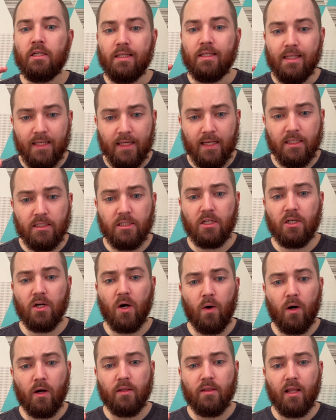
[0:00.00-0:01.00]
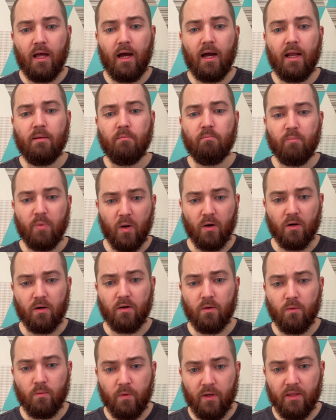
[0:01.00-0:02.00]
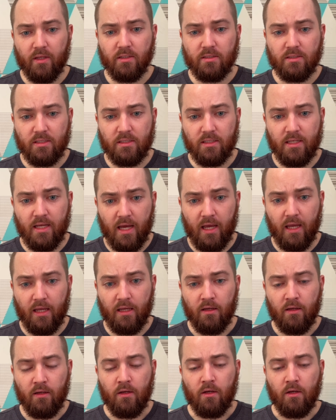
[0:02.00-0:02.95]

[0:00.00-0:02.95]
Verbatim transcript: you need to go online and partner with us today.